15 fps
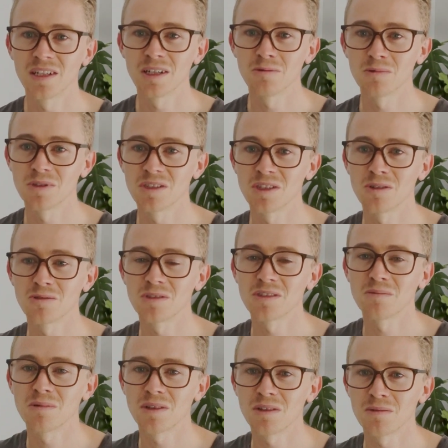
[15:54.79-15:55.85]

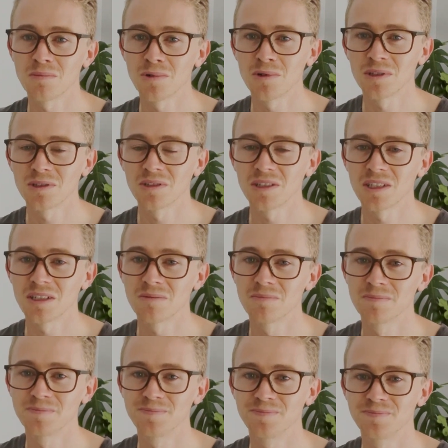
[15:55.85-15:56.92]
results with your point cloud.
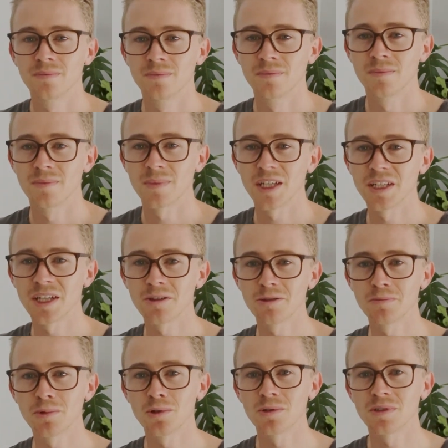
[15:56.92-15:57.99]
Another
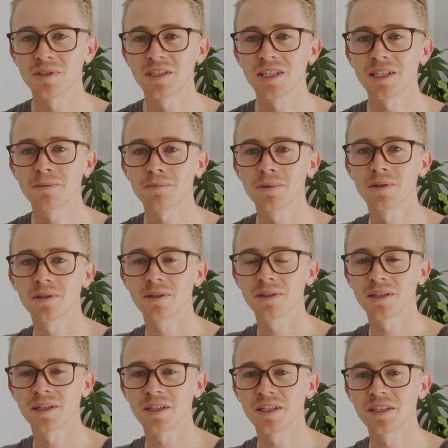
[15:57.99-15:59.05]
important tip
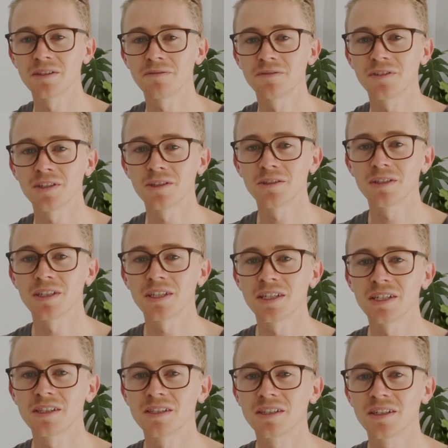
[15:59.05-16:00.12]
in the field
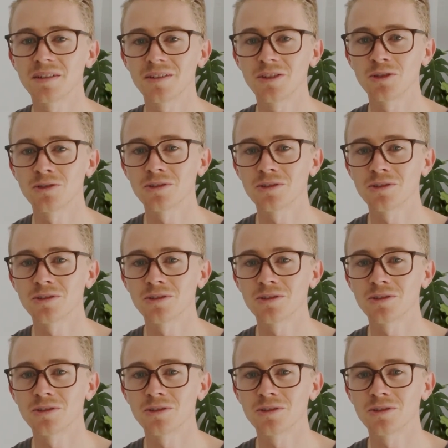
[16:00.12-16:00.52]
is your